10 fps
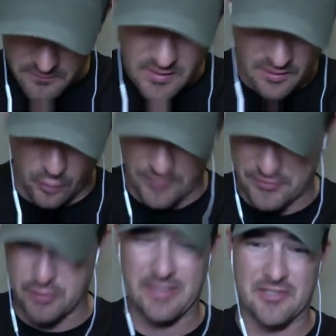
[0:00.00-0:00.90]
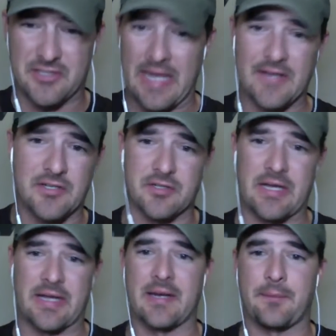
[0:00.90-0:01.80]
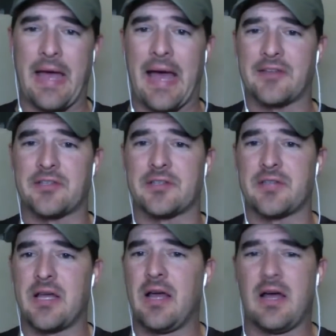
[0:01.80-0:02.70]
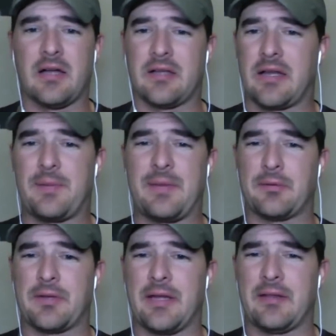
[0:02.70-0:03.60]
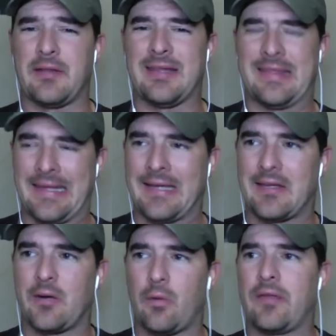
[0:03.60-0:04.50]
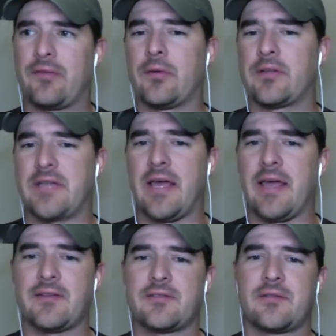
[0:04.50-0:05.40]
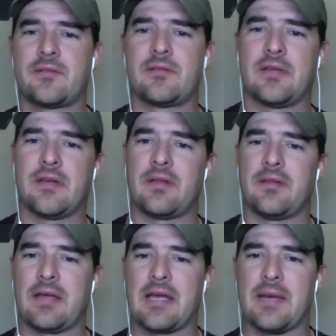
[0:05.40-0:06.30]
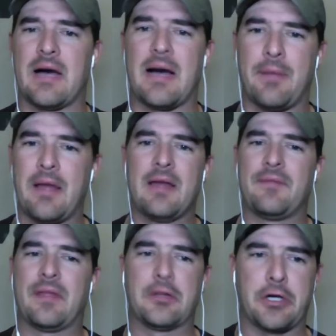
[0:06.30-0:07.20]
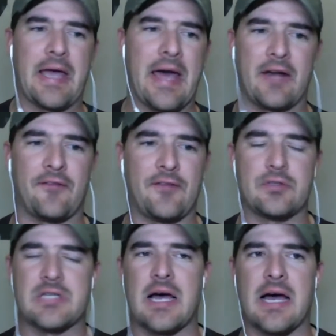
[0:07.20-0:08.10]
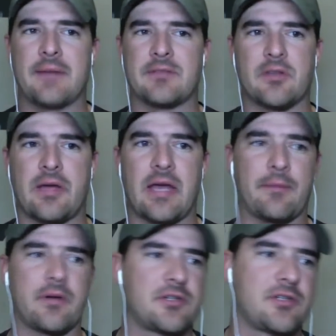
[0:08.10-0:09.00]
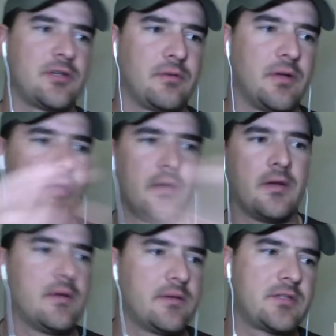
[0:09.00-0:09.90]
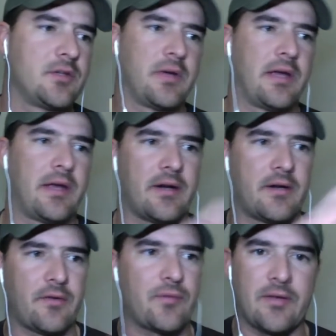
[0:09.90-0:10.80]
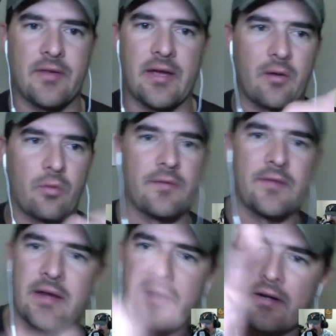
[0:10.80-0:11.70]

with shooting stages like in a match is a lot of people they they think their way through a stage you know they, they come up they look at it a few times okay i'm going to shoot two here three there one there the